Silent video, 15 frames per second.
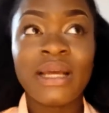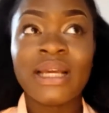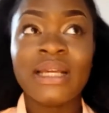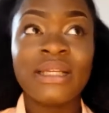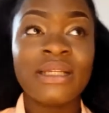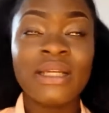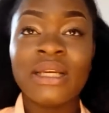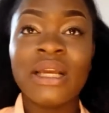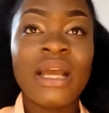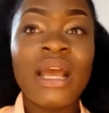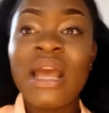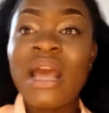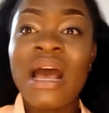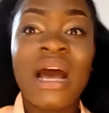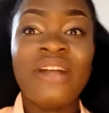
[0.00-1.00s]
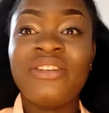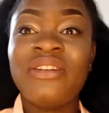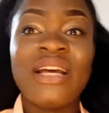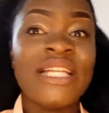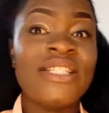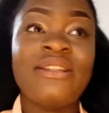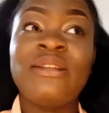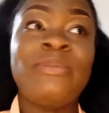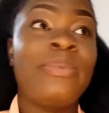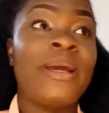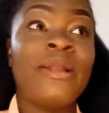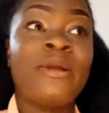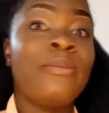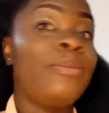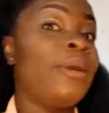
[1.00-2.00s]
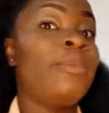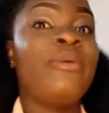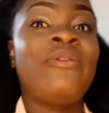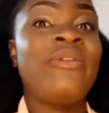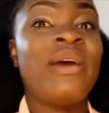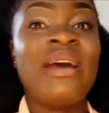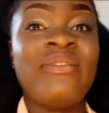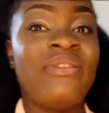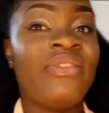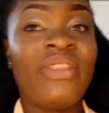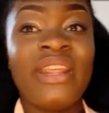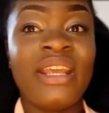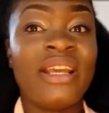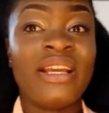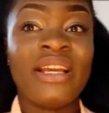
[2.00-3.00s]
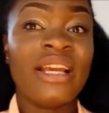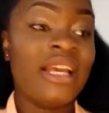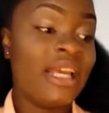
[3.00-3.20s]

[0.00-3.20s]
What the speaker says: Like, I don't like to depend on people for everything.